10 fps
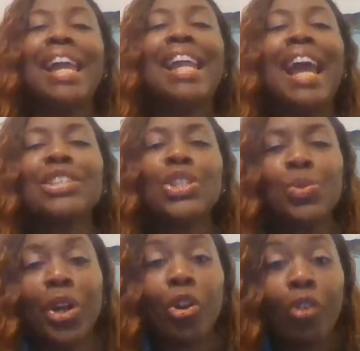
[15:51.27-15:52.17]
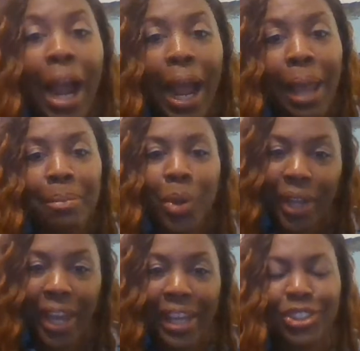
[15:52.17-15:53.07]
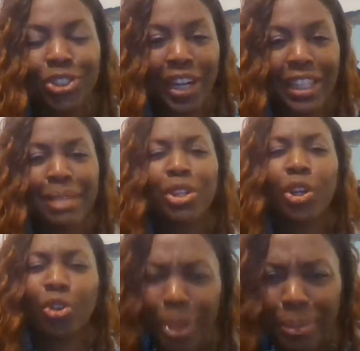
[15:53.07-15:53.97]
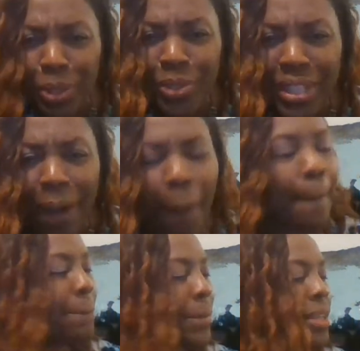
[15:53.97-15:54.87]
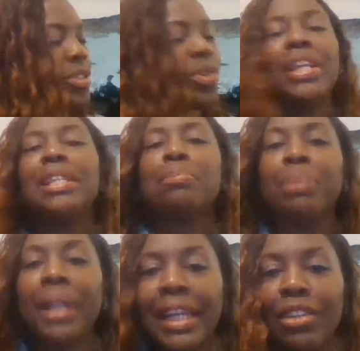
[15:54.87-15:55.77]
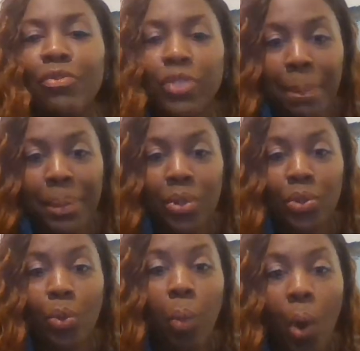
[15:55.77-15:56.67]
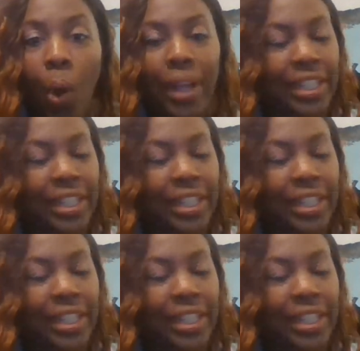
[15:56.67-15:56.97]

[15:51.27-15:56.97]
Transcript: It has to do with crime, okay? He's trying to keep the criminals out, so he's planning to build the wall.